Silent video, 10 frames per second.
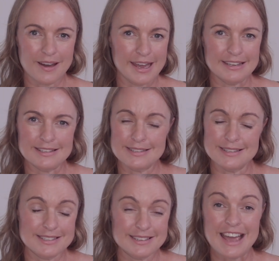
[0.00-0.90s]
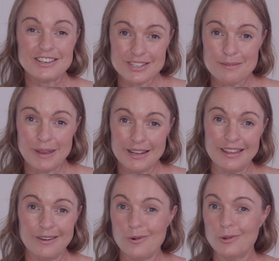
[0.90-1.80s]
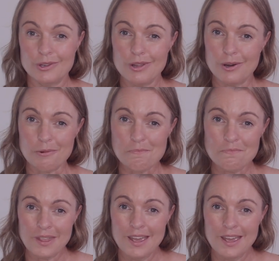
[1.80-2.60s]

guidance that's actually been there all along.